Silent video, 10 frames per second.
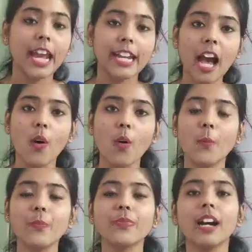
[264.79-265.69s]

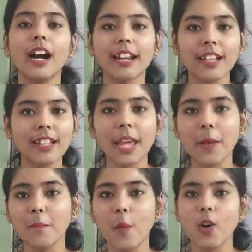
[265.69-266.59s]
Now, the another
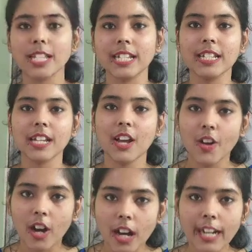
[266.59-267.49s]
important
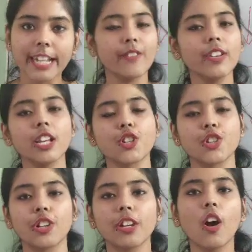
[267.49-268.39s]
uh,
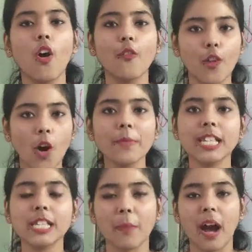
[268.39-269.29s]
definition from
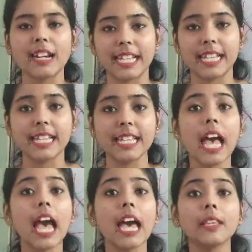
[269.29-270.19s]
this part is
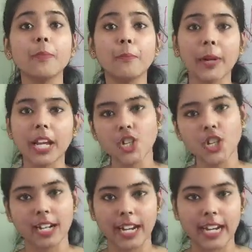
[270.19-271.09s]
the
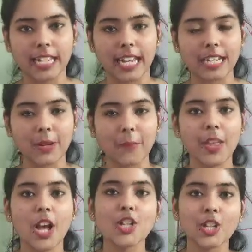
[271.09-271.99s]
pressure gradient.
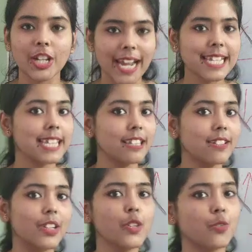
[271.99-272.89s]
So let's
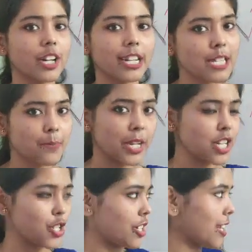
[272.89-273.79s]
learn what is pressure